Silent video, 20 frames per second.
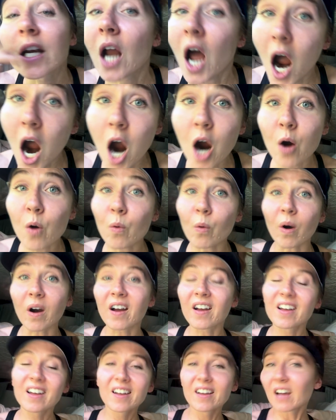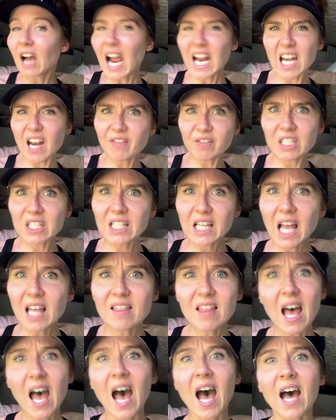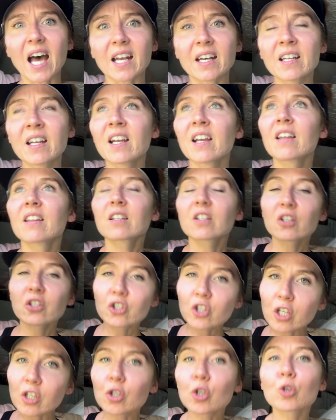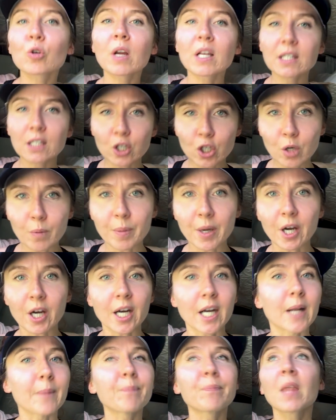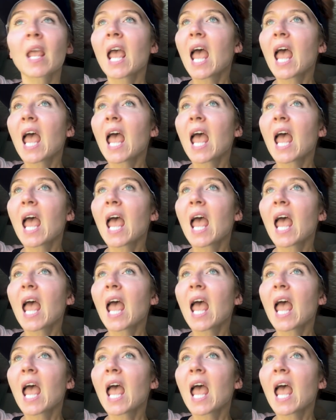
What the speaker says: No, I never said that. This is just a transition period.